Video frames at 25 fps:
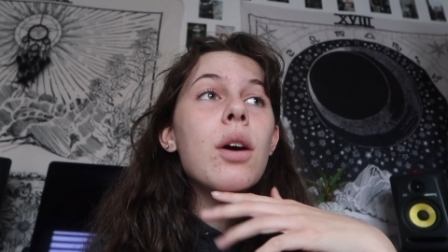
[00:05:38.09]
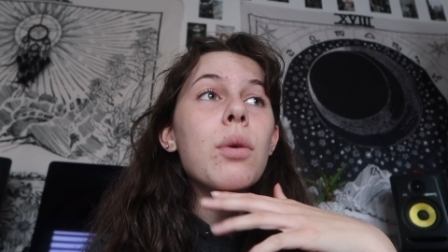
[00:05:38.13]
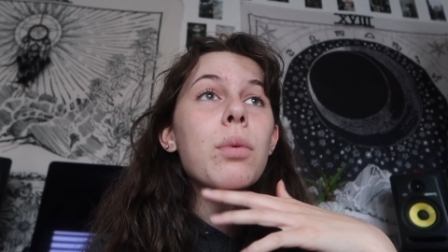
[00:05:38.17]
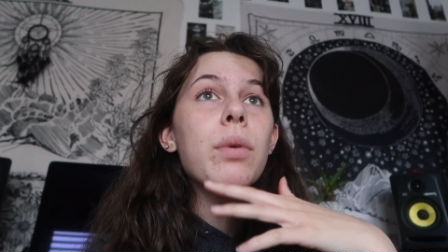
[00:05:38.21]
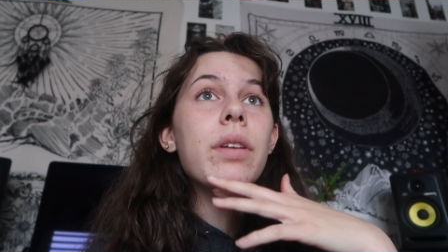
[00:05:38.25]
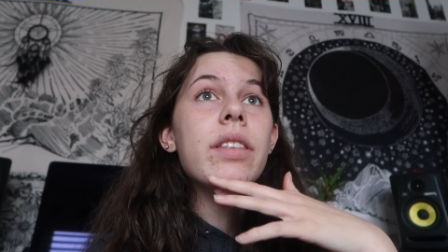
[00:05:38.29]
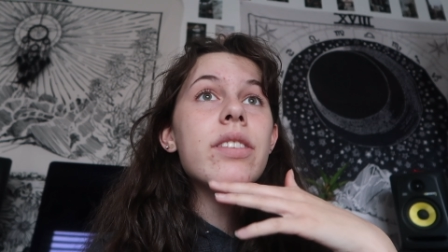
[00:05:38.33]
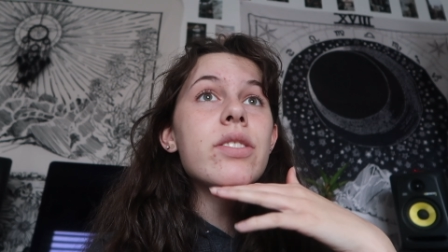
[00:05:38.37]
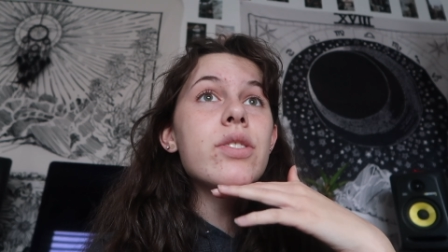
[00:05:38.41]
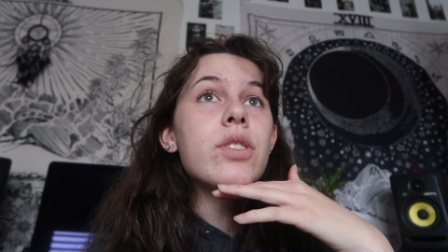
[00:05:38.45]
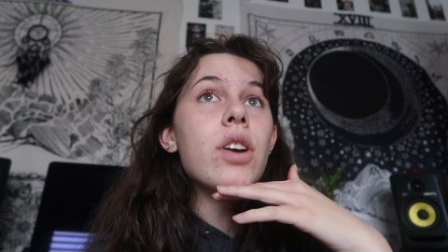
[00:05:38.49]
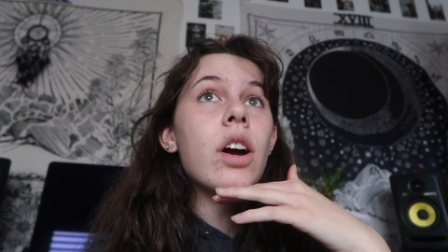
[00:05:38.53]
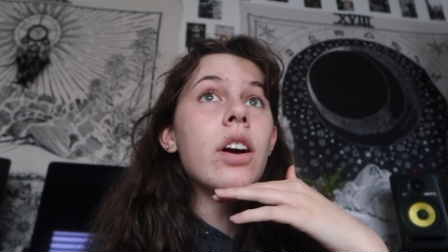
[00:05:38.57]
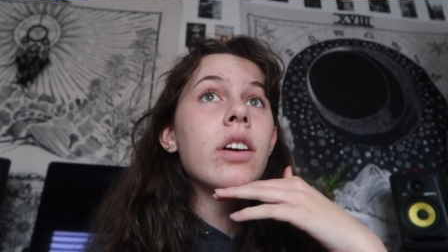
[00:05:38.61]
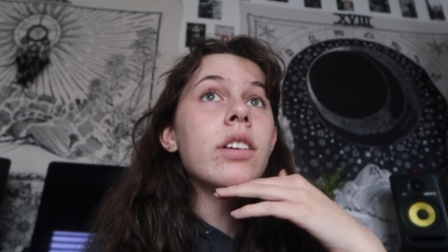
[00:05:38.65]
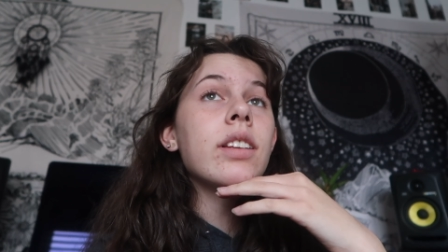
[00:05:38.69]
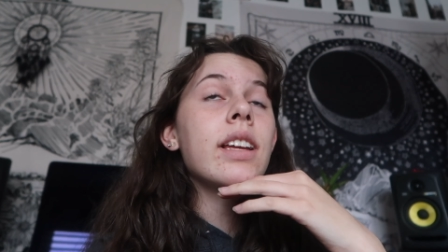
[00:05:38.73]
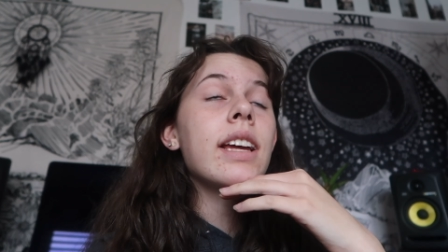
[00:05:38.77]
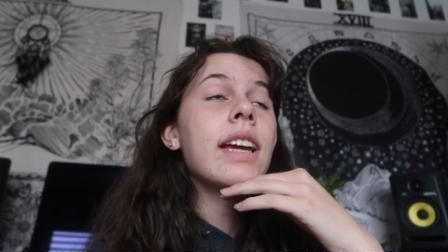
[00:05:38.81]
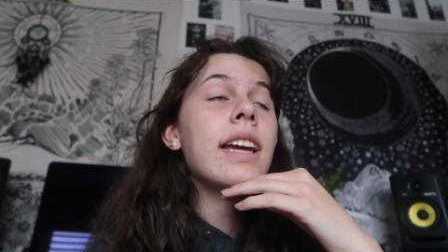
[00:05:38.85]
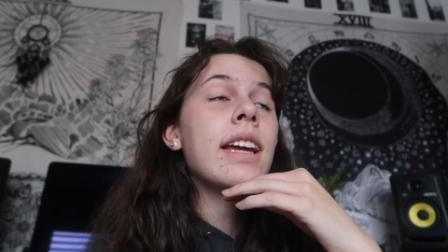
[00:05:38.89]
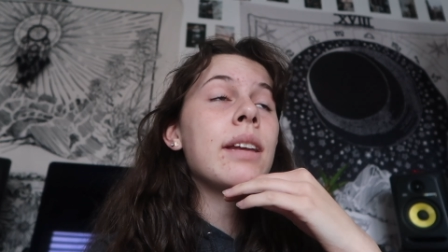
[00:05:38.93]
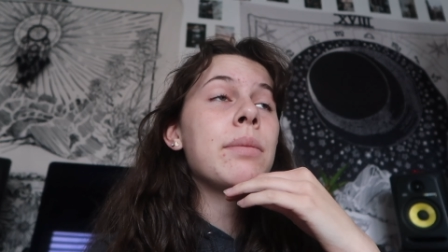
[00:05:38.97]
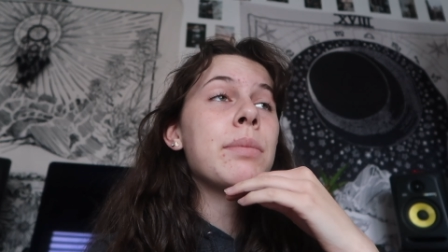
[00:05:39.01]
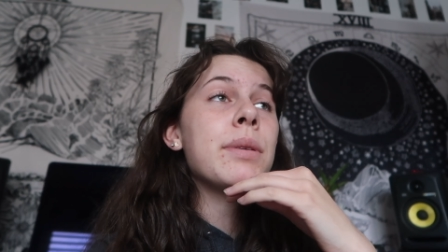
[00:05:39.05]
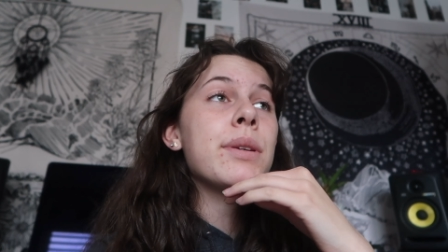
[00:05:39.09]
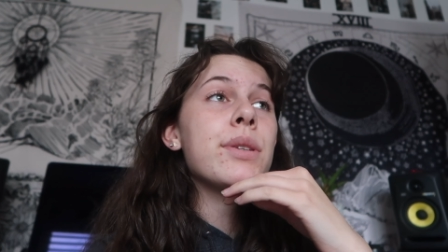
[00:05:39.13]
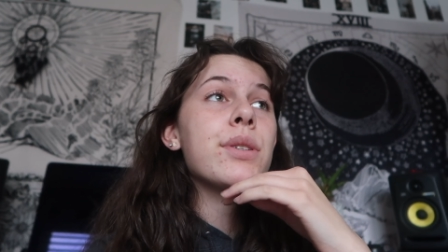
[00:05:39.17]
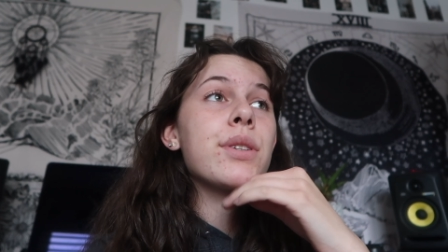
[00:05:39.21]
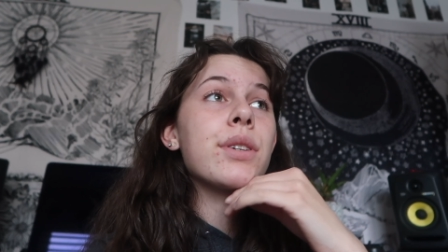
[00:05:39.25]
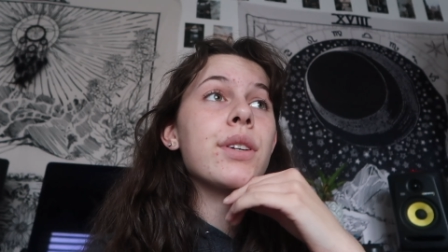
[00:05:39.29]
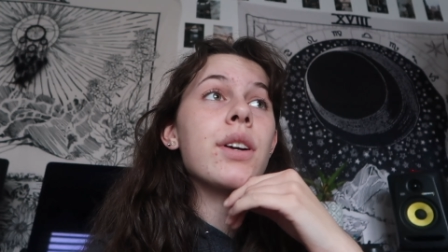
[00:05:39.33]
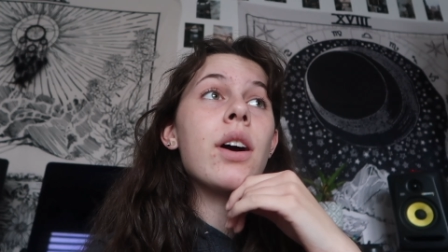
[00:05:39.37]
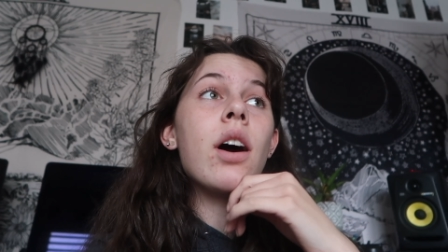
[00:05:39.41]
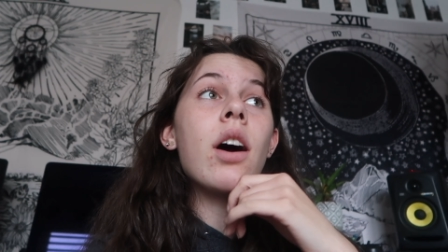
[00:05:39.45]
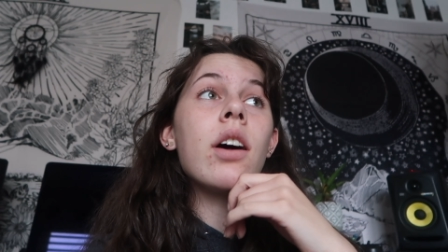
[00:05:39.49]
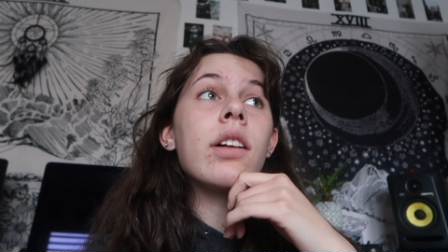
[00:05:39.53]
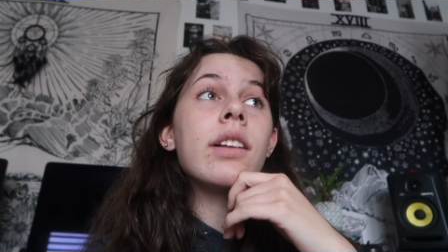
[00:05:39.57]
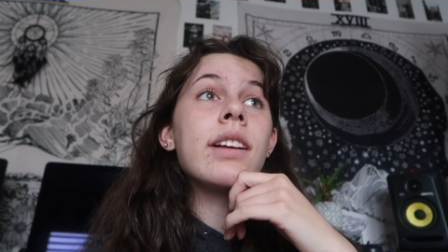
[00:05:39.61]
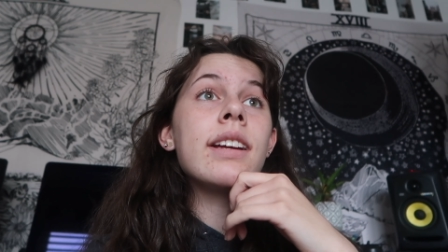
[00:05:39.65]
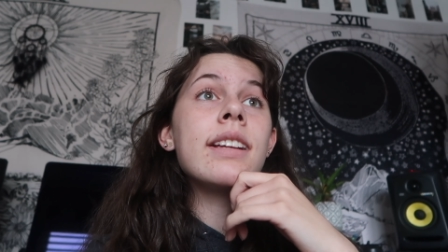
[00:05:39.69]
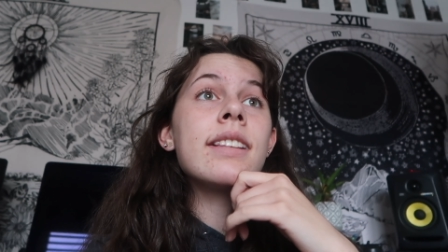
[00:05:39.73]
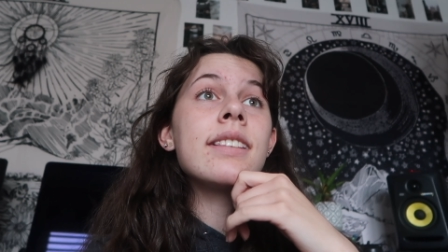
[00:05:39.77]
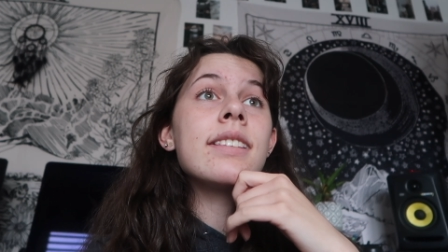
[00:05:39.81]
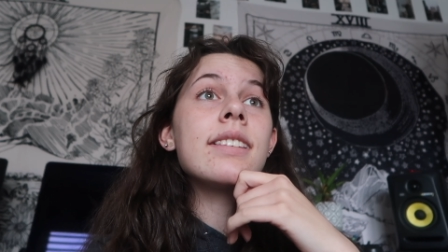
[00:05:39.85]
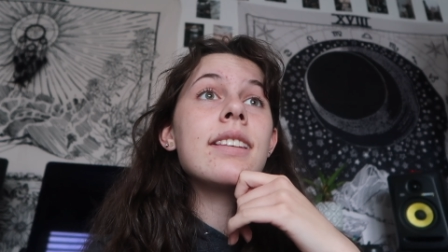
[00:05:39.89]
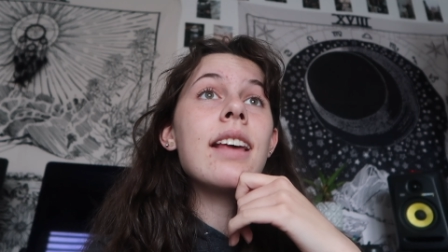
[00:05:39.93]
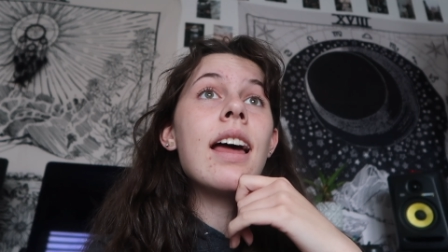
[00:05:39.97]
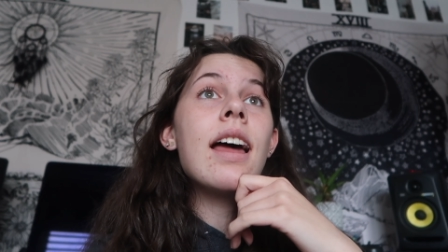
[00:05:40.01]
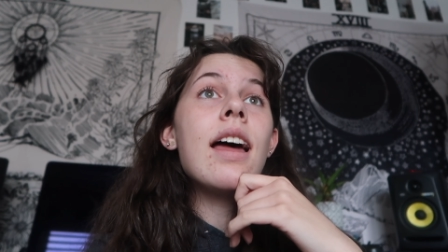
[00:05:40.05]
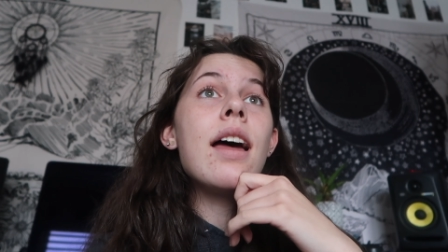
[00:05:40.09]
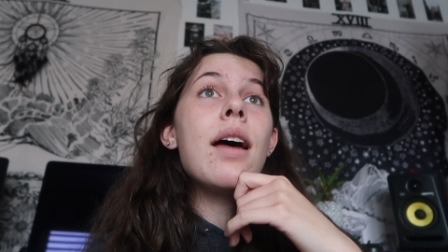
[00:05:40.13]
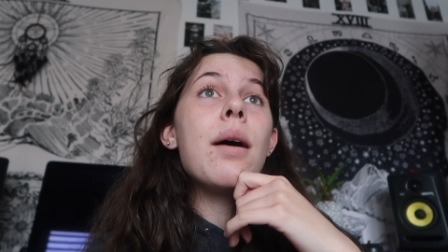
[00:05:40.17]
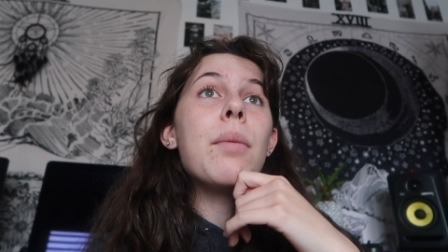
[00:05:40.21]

with Charlotte and Mister Collins,